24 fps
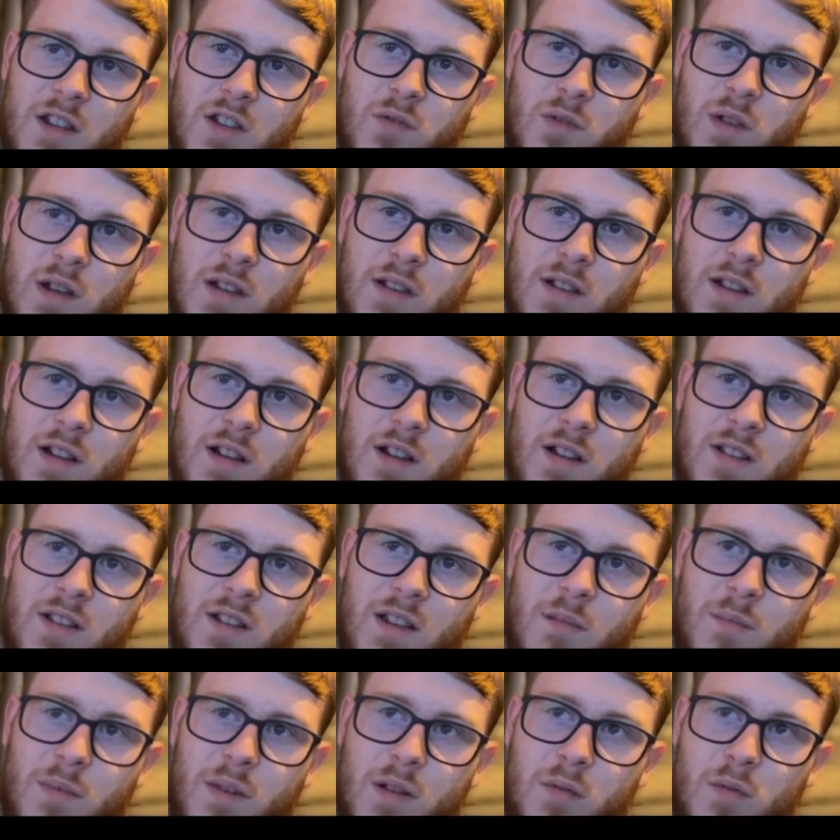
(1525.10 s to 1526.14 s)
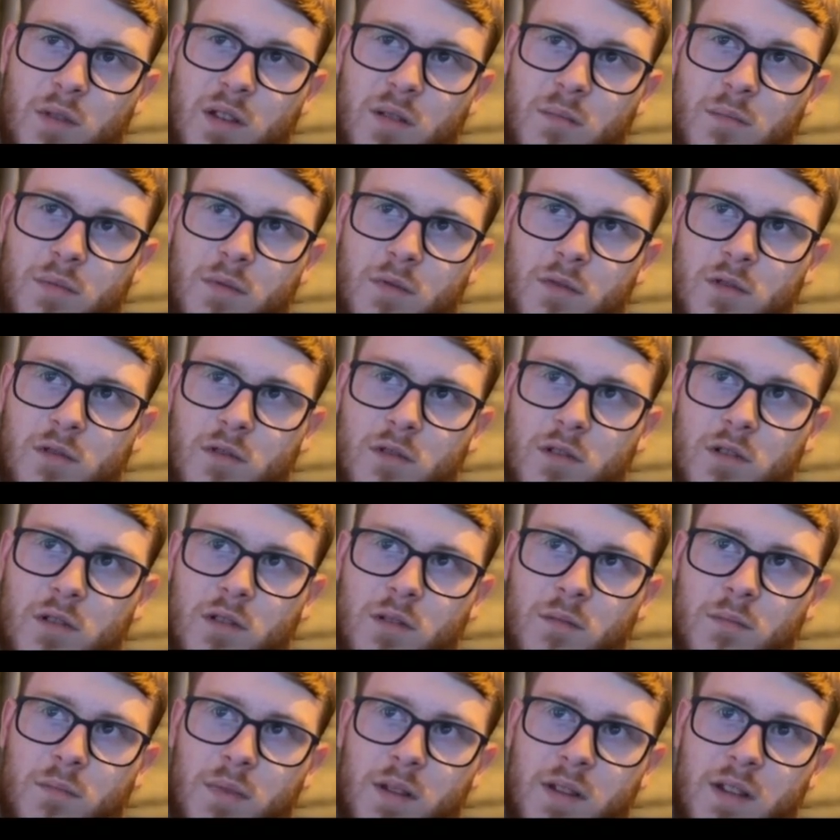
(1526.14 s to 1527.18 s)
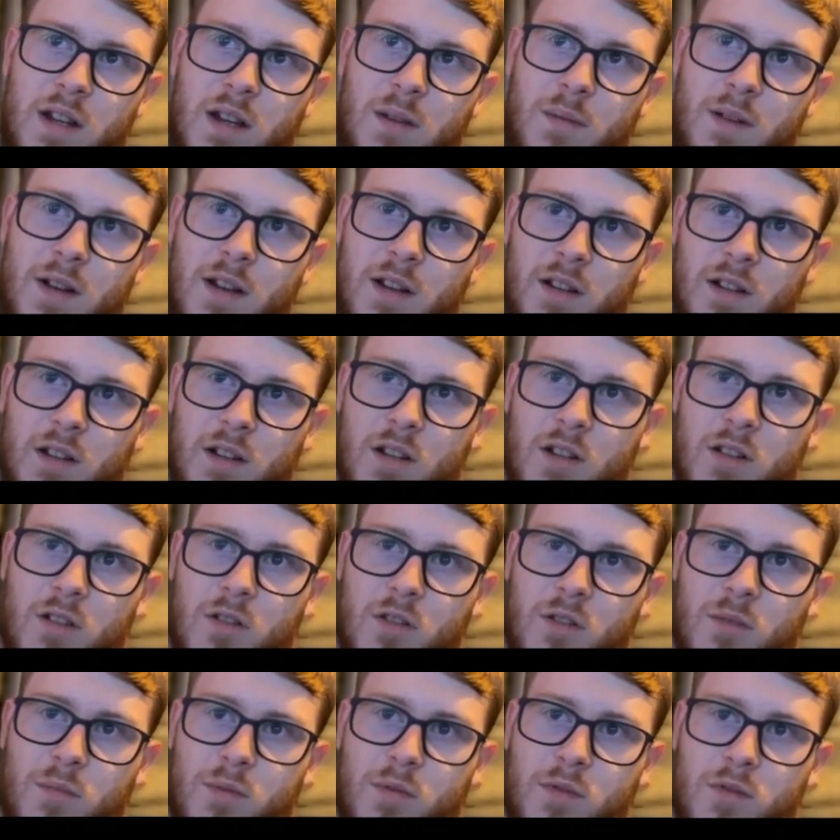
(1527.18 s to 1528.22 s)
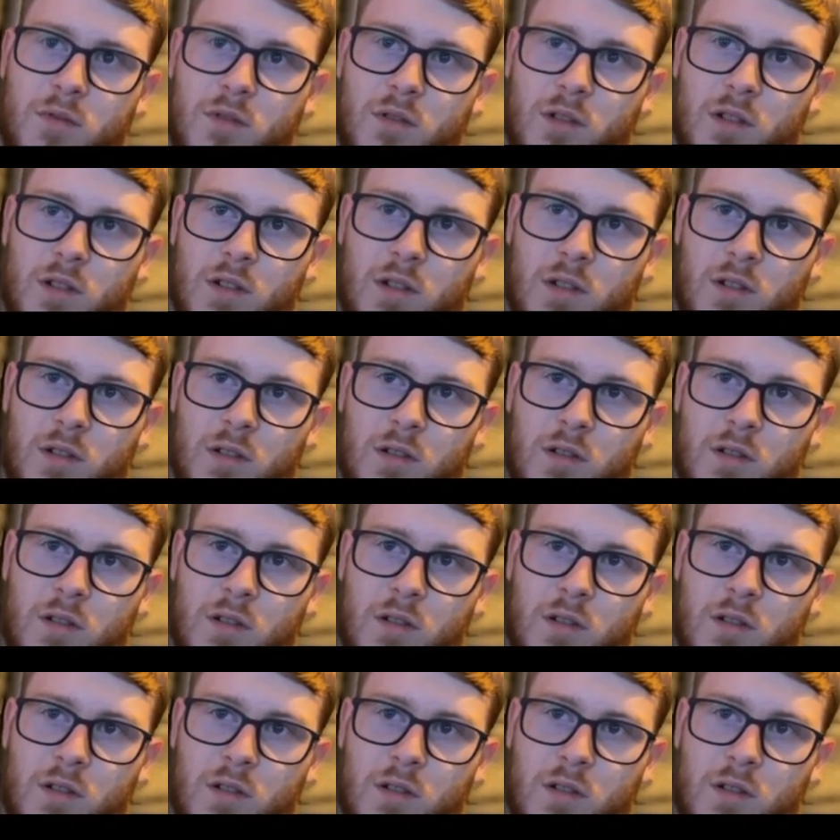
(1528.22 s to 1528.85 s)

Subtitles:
this way, then I can take back with the pawn. But then I'm hanging another pawn.